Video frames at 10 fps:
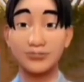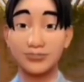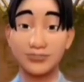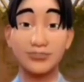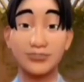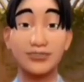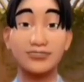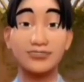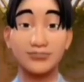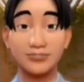So
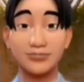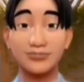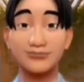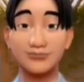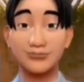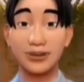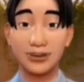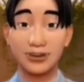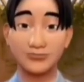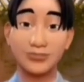if you are going to buy
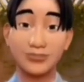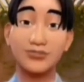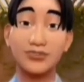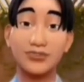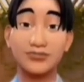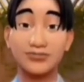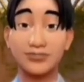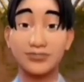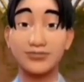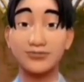a property in India,
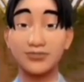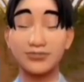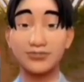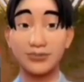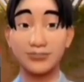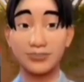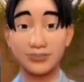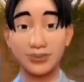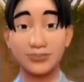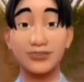you know
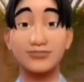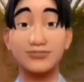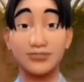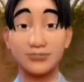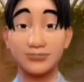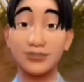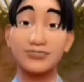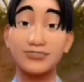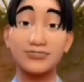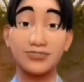that you need
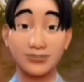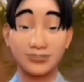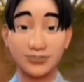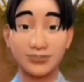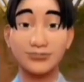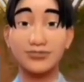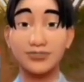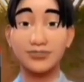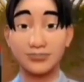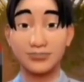in most of the cases
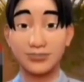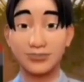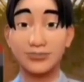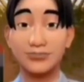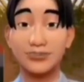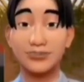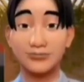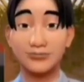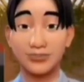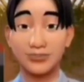minimum 20%
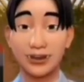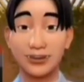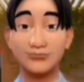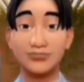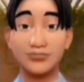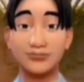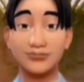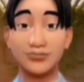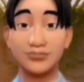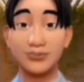down payment. Okay,
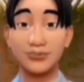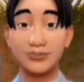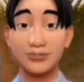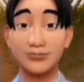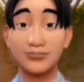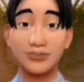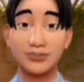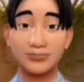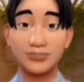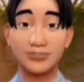if you have
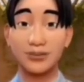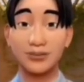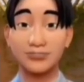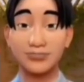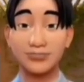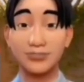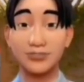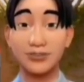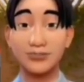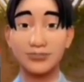the more down payment
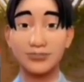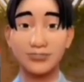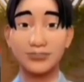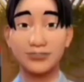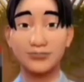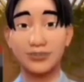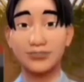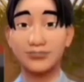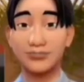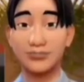you have, easier
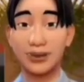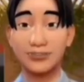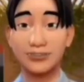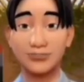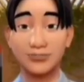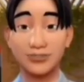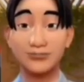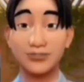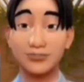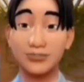it is gonna be.
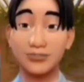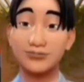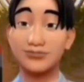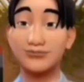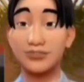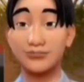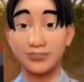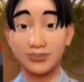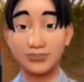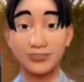If you have like
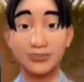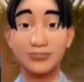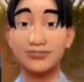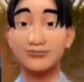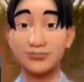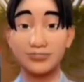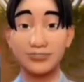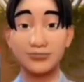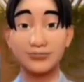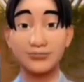100%,
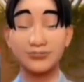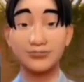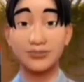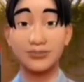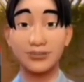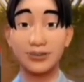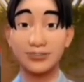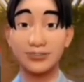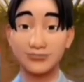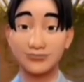then that's
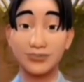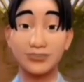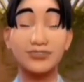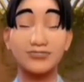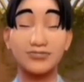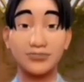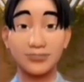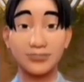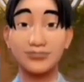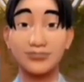amazing,
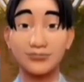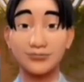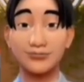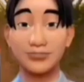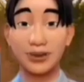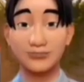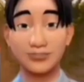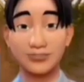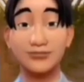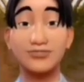no need to even go
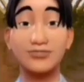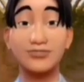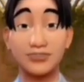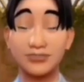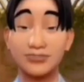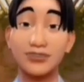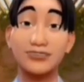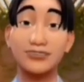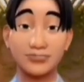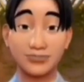for the bank
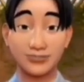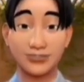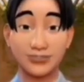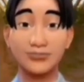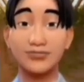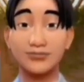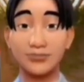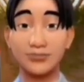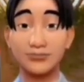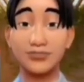loan process.
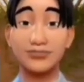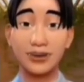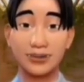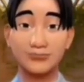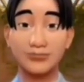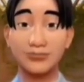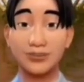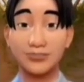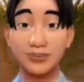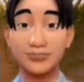But in case
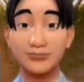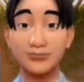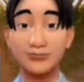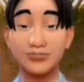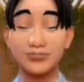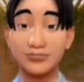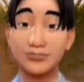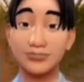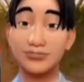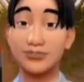you need,
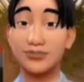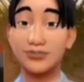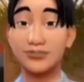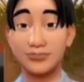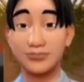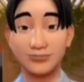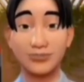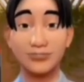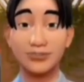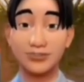then there is
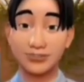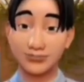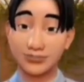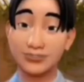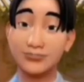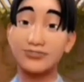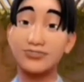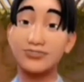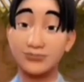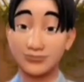certain process you
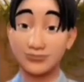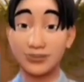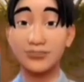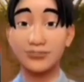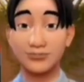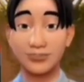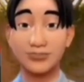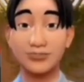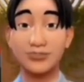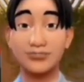need to follow. So
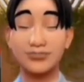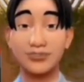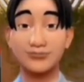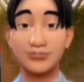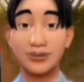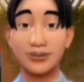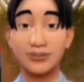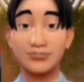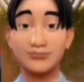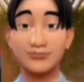let me explain how
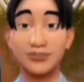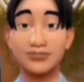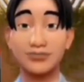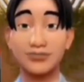it works.